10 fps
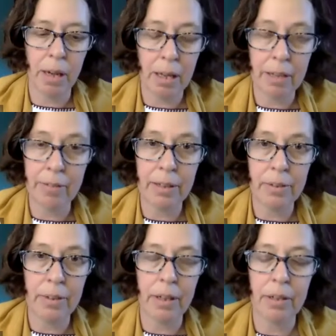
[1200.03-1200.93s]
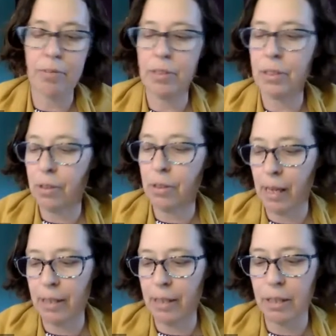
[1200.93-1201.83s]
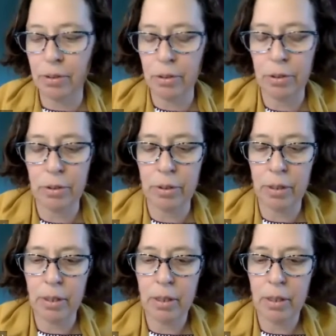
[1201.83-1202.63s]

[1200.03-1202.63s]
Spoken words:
all of us, our physical ancestors,